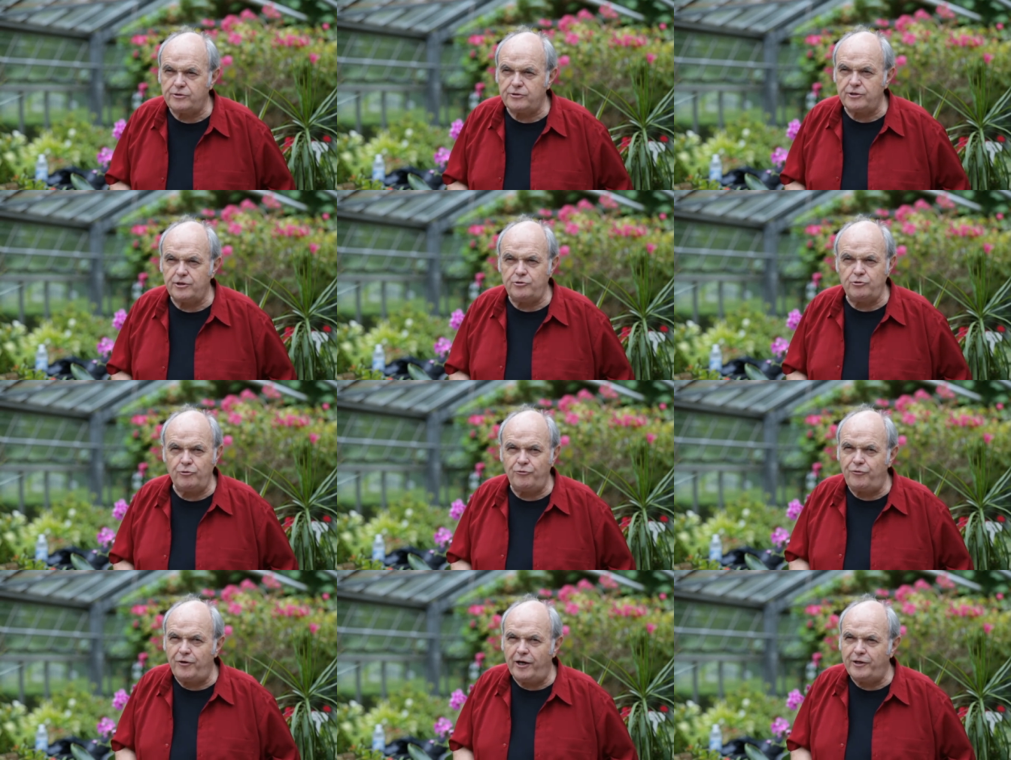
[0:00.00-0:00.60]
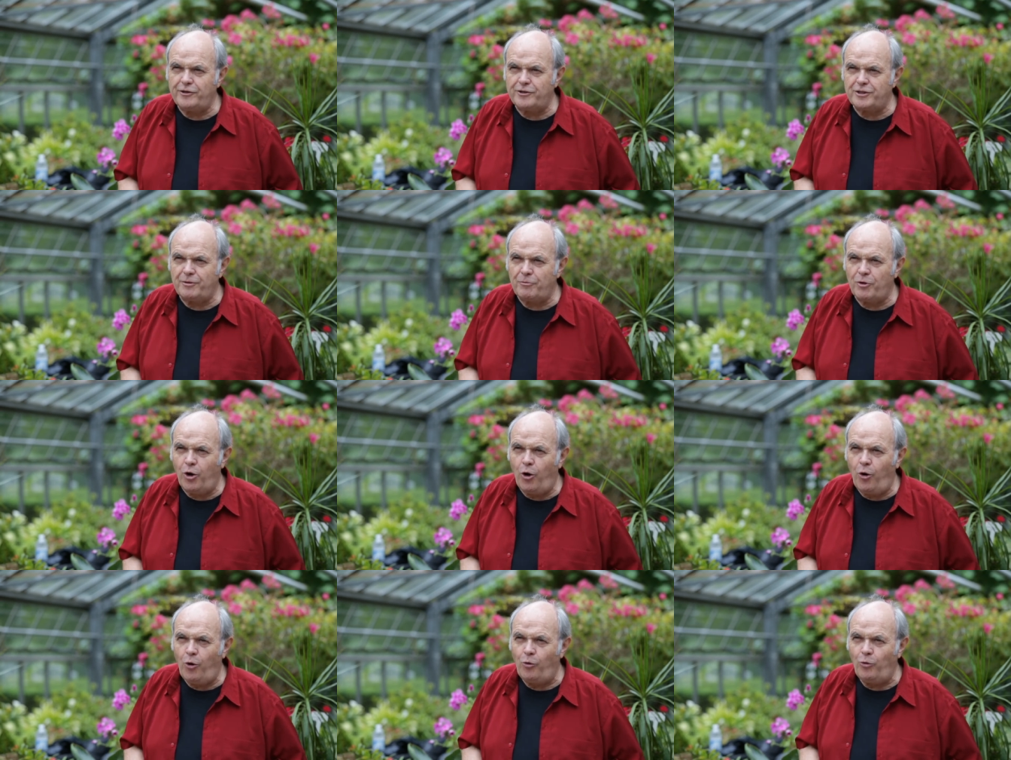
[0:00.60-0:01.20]
She said, You'll find us
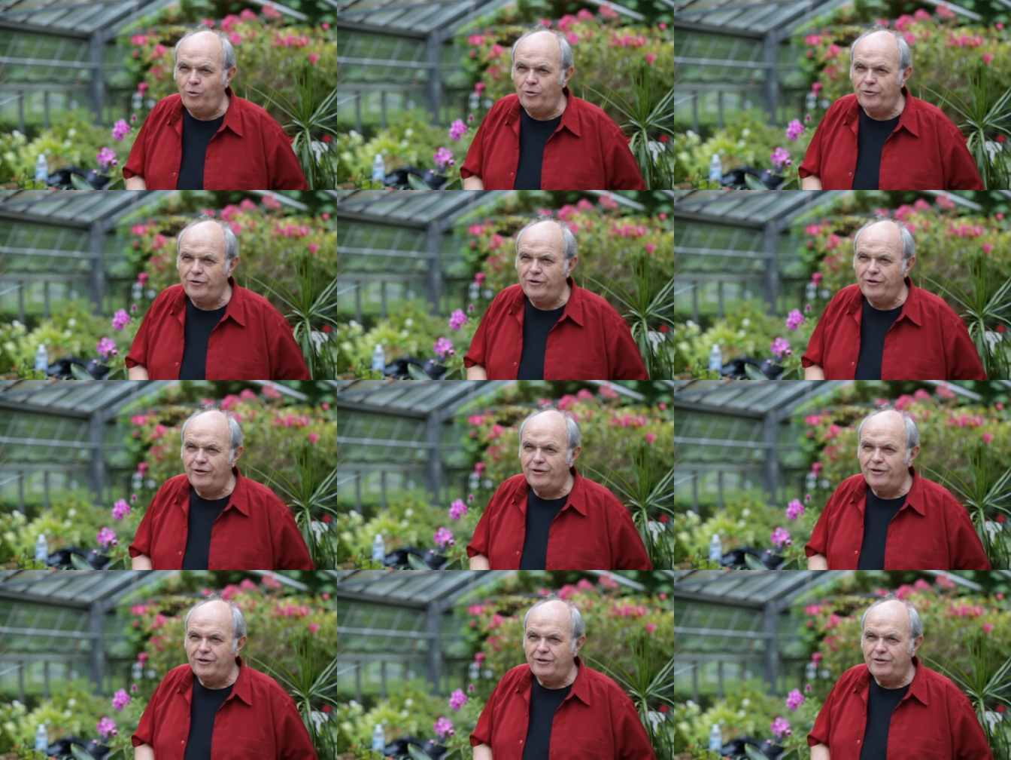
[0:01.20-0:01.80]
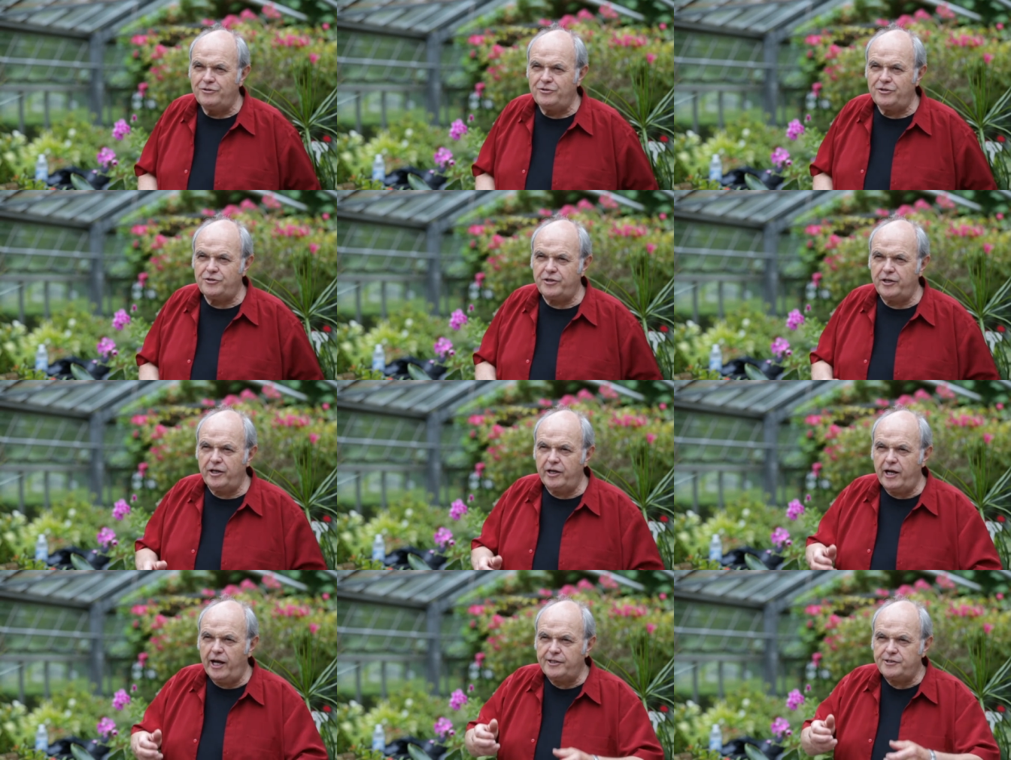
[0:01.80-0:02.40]
some coal." She
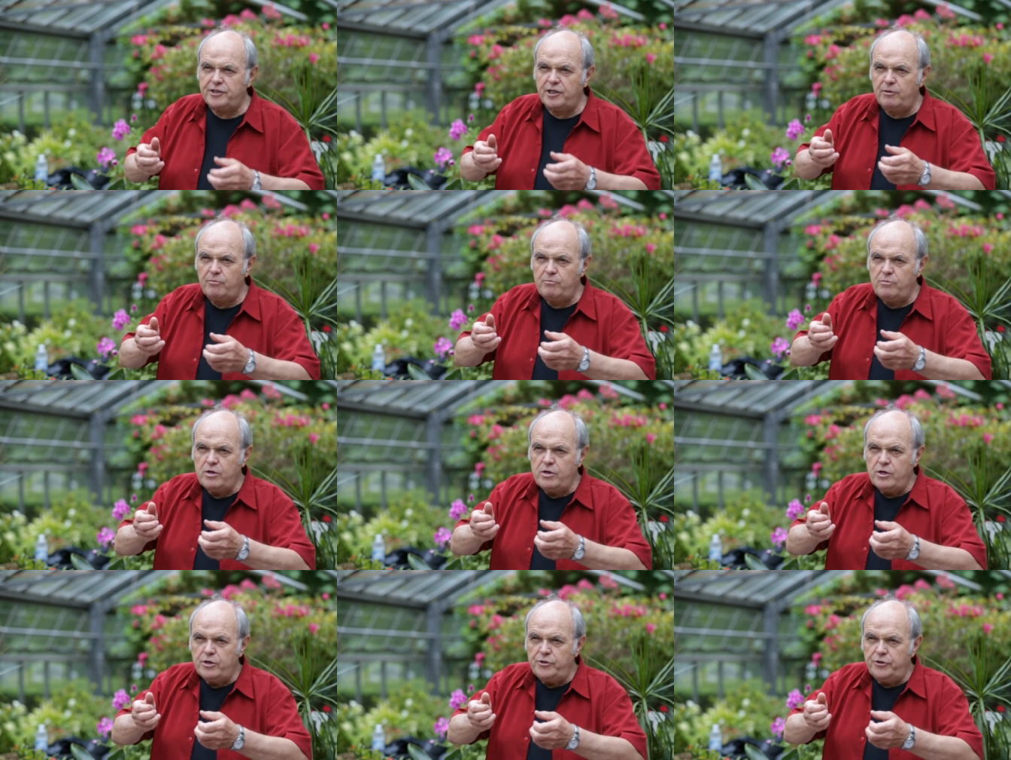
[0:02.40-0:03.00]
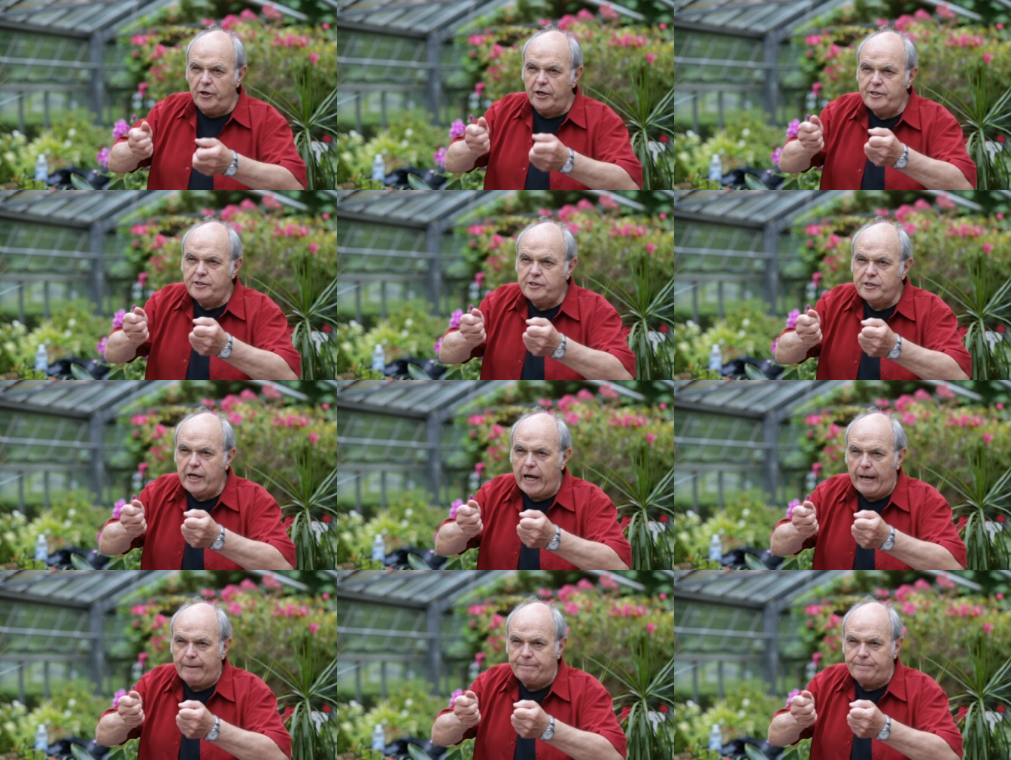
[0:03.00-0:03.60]
said, I got some
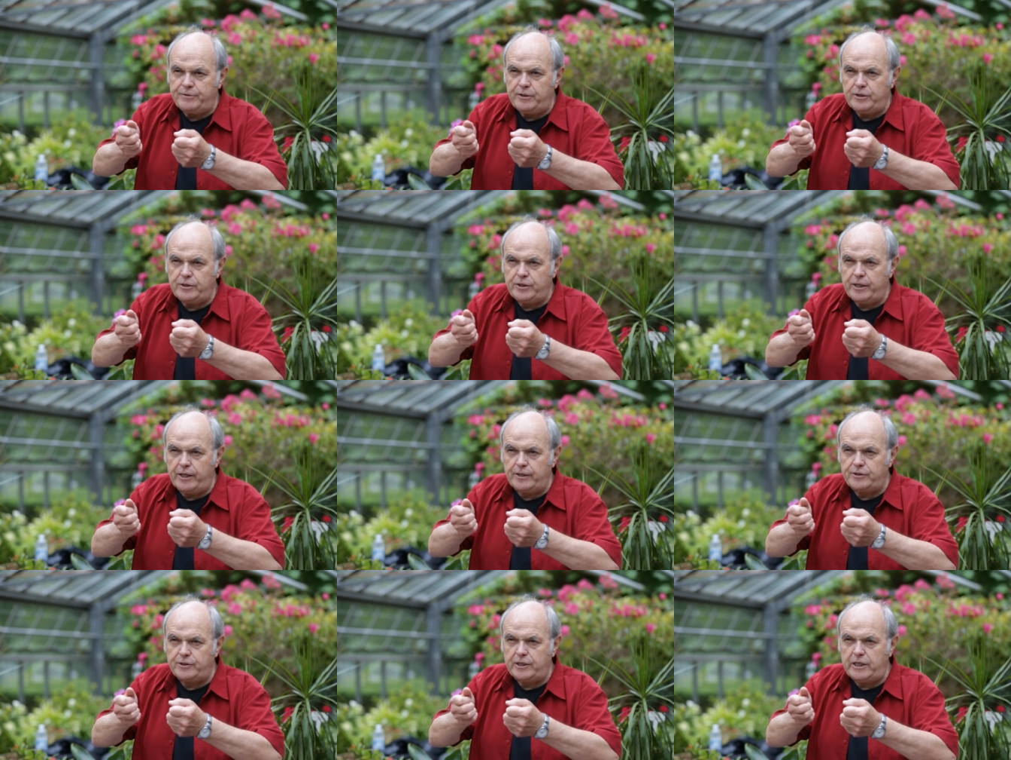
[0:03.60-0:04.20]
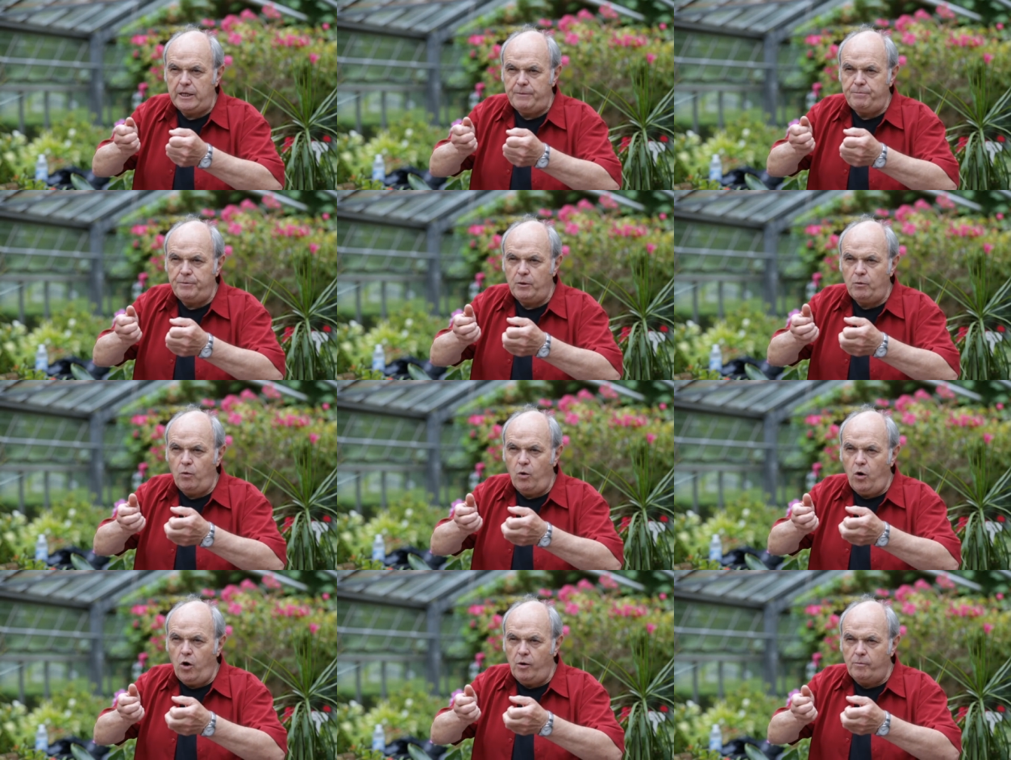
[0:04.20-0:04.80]
nightcaps, she said, to keep
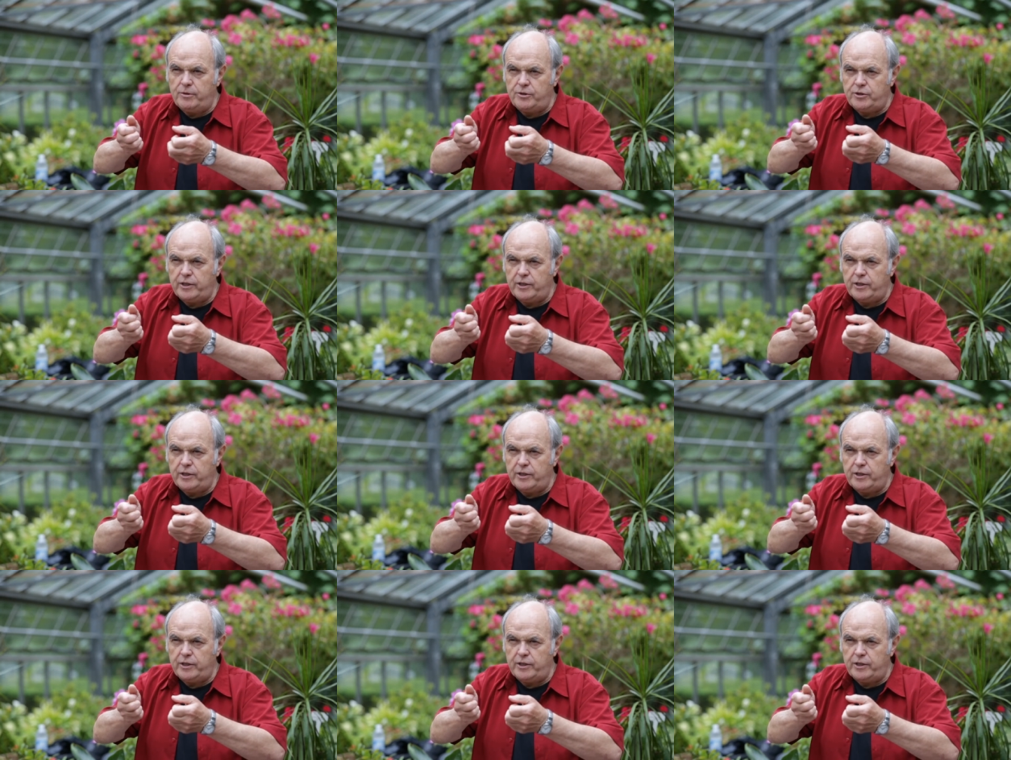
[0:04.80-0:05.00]
you warm.